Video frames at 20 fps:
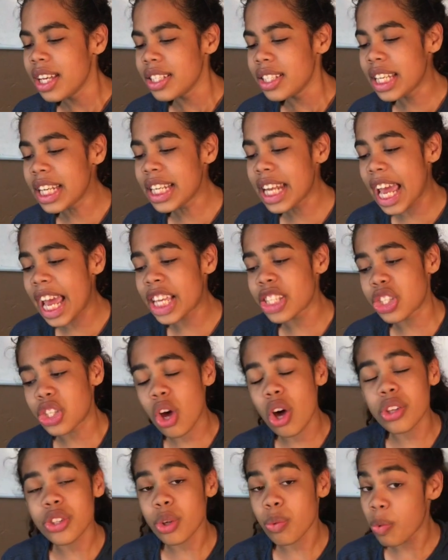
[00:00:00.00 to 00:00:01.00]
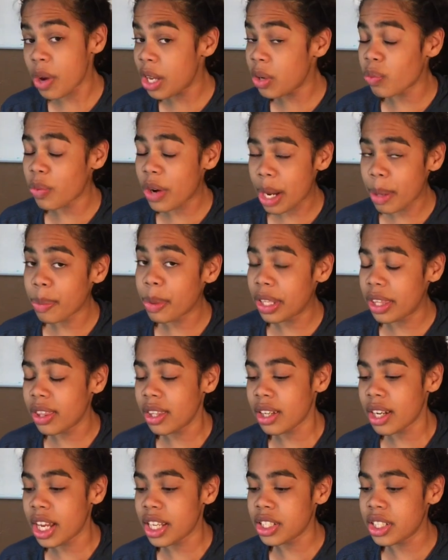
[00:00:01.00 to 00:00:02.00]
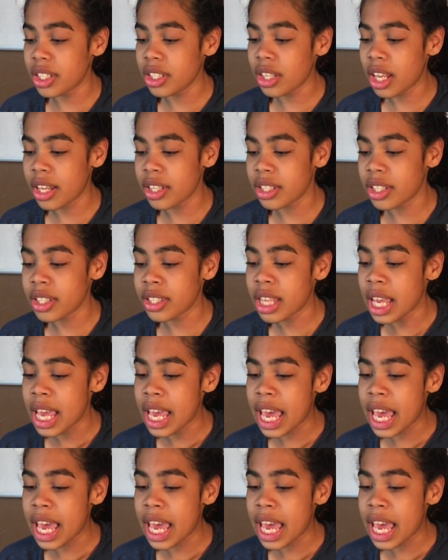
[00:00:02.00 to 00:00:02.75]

Teen angst also ran rampant in the 1990s,